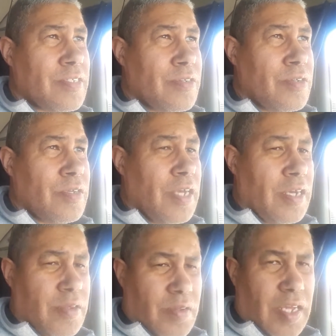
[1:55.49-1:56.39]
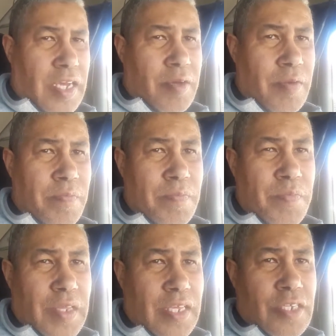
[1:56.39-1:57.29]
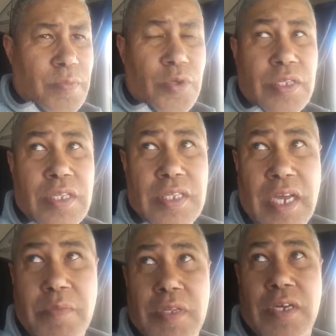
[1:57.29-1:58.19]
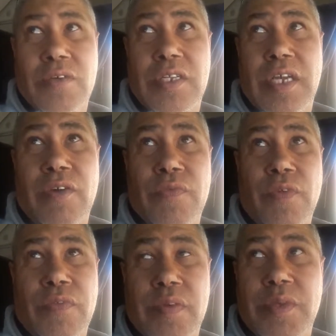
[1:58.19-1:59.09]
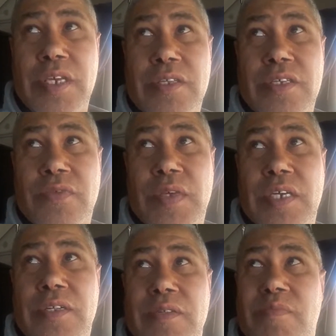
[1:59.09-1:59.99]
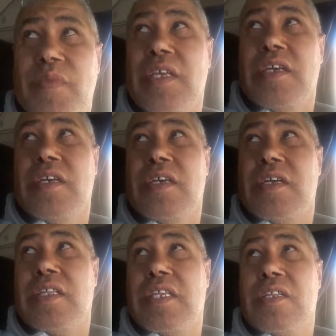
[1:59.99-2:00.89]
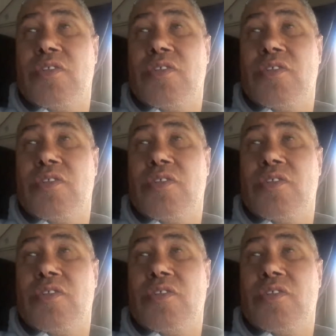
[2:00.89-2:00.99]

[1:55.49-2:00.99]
So yeah, at this point in time, the only downfall for me on this vehicle, the